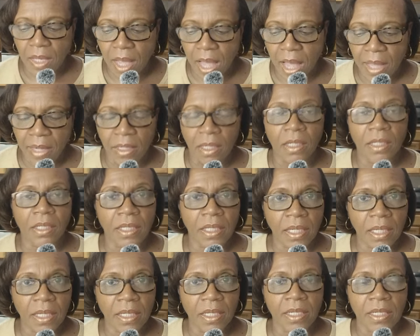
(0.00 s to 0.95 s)
God,
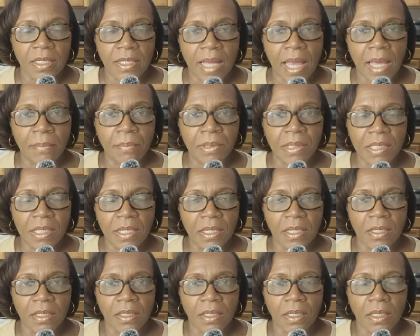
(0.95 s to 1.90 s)
again, is not
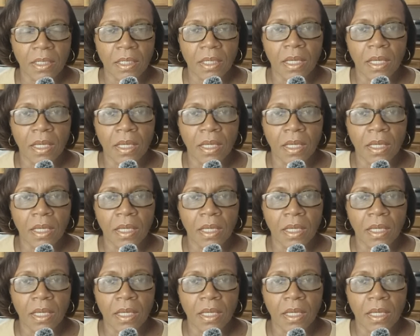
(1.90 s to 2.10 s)
pleased.